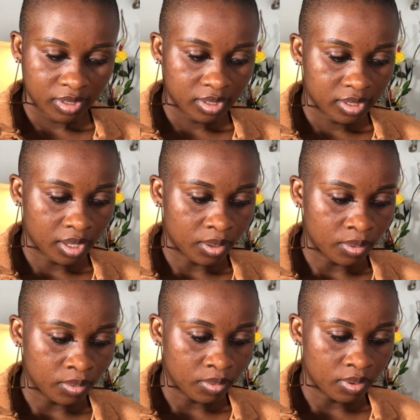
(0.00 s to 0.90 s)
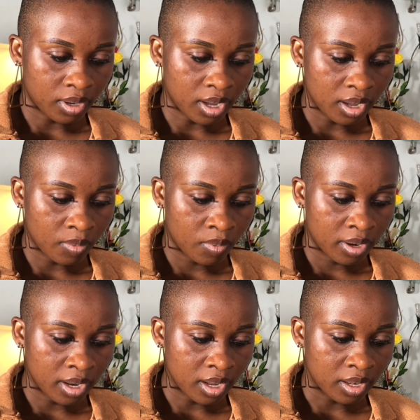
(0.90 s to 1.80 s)
So
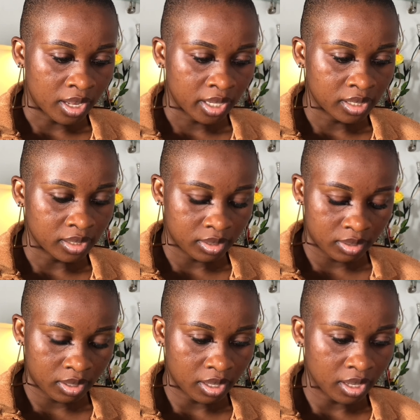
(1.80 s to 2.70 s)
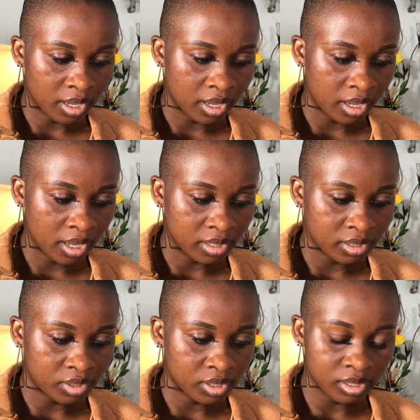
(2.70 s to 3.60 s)
what I like to do here,
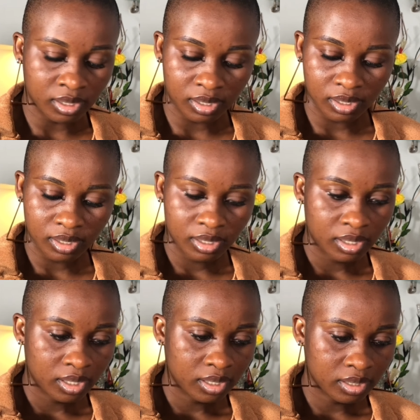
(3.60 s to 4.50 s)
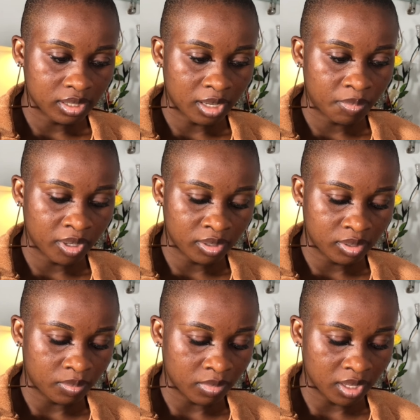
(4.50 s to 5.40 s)
it's just type in
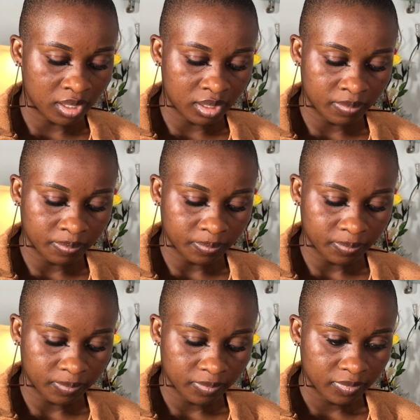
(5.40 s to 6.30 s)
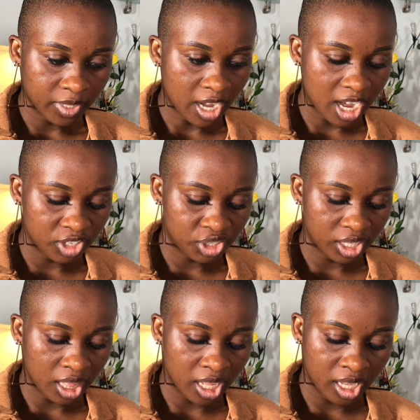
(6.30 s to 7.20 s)
something catchy
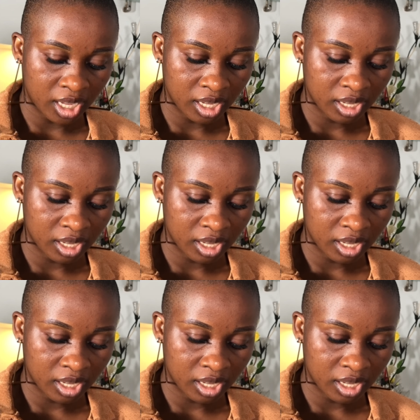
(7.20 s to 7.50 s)
like